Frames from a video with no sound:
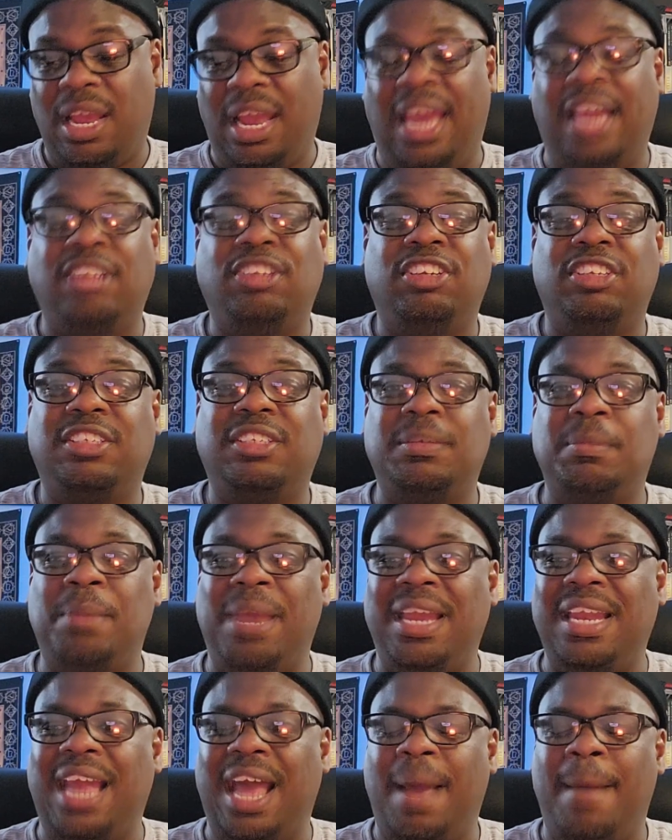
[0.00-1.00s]
It just
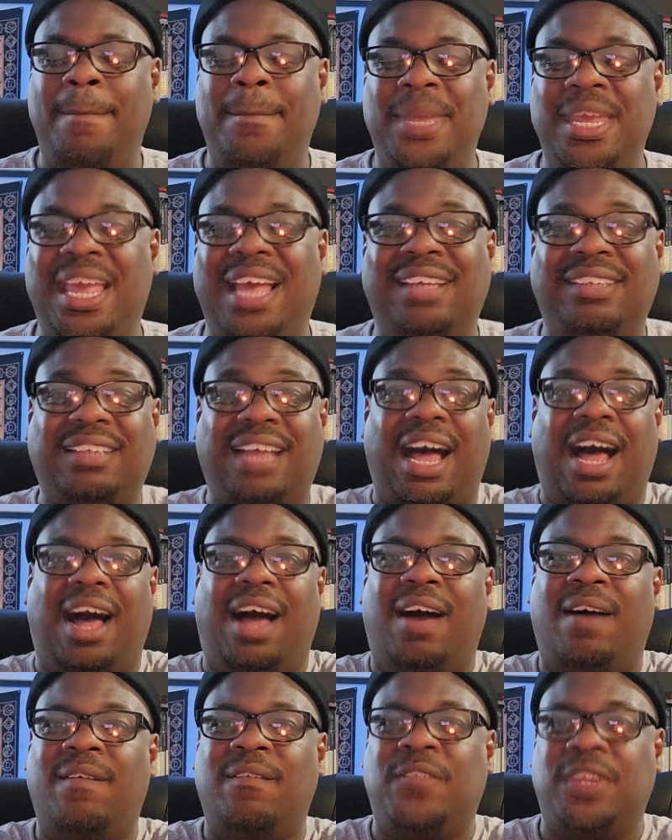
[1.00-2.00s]
may not be as
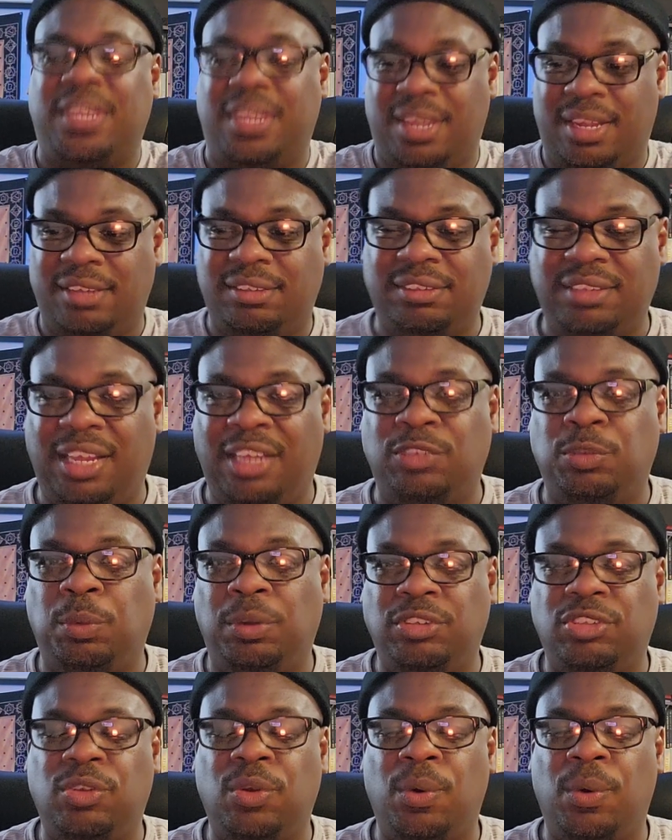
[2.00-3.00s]
obvious as
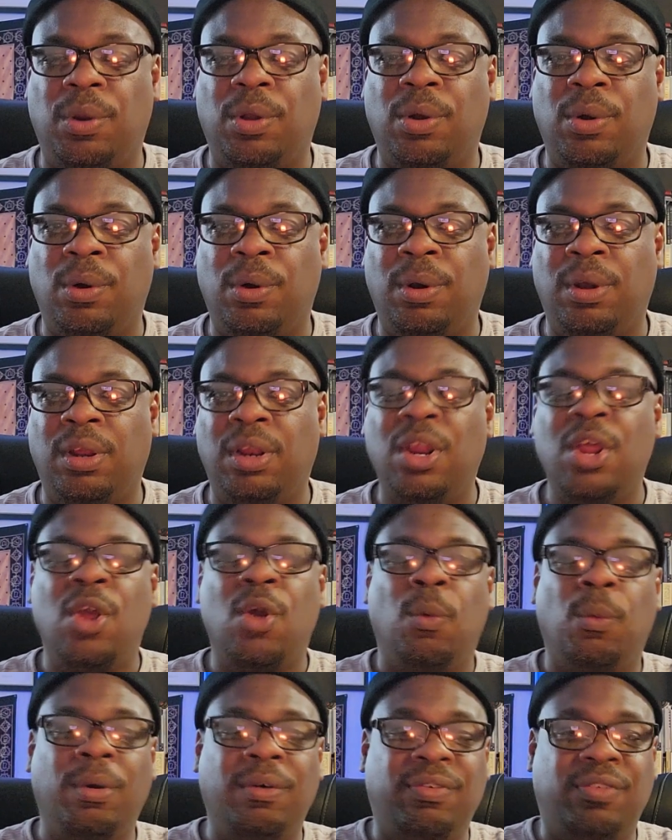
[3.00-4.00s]
what's going on
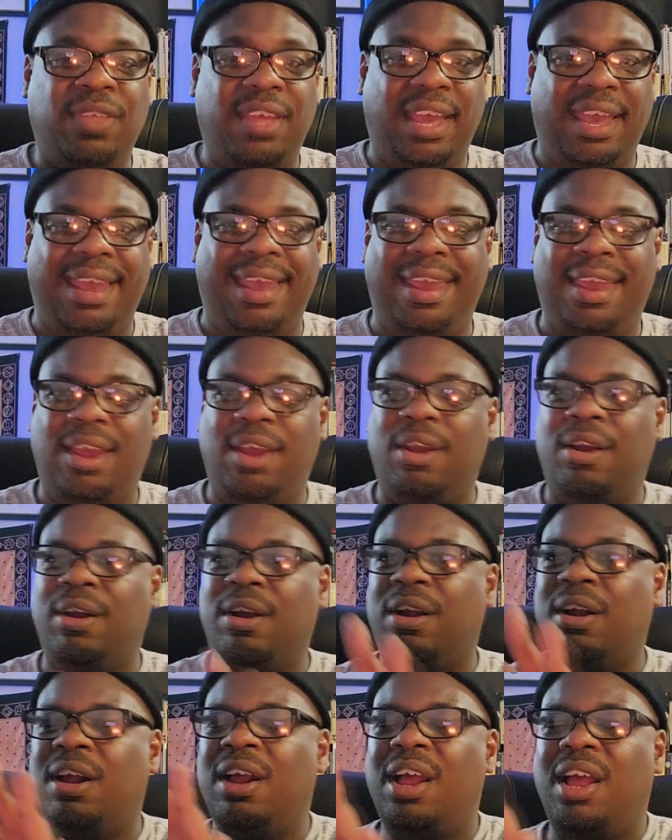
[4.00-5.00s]
with the
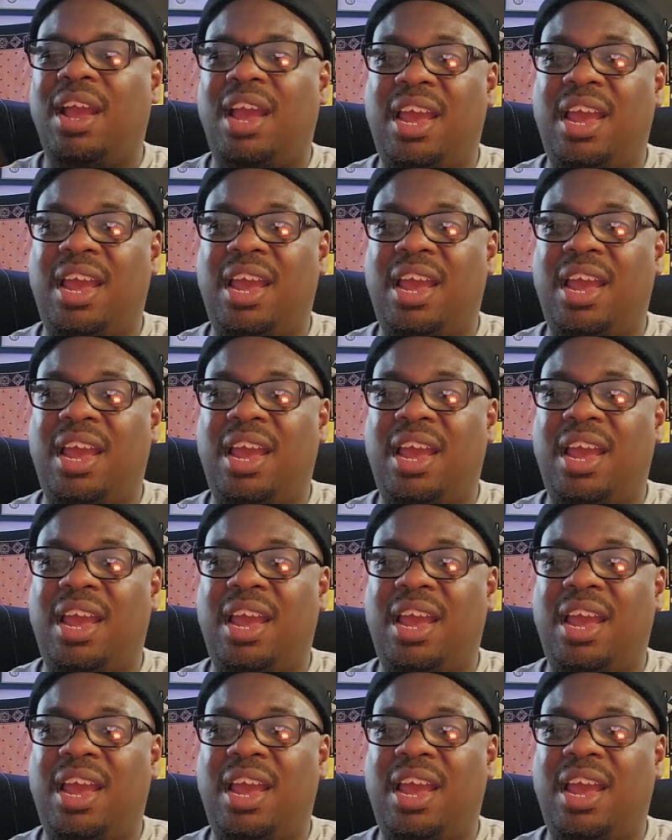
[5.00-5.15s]
air